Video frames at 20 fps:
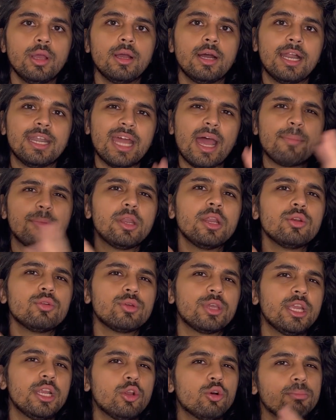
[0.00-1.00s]
adapting to
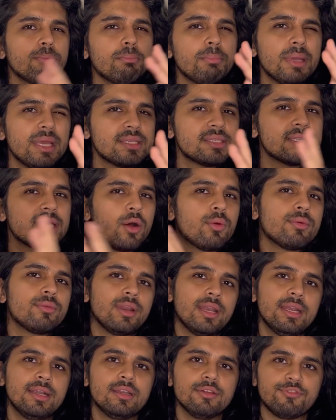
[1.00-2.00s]
keto may sound
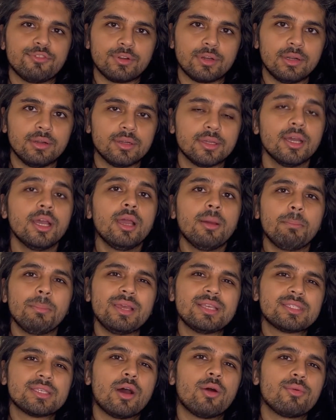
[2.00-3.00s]
really difficult, may
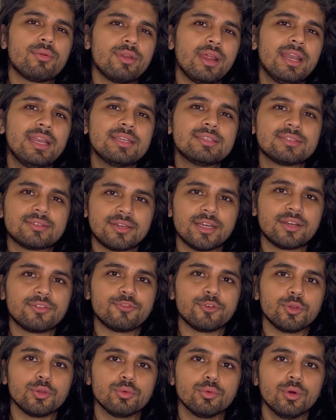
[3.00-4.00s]
sound really strict
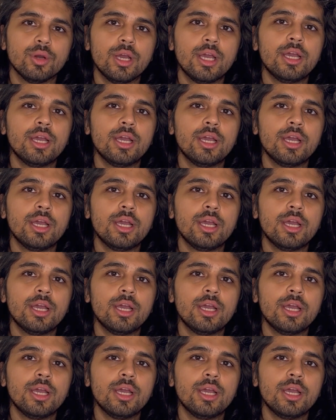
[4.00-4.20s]
for you.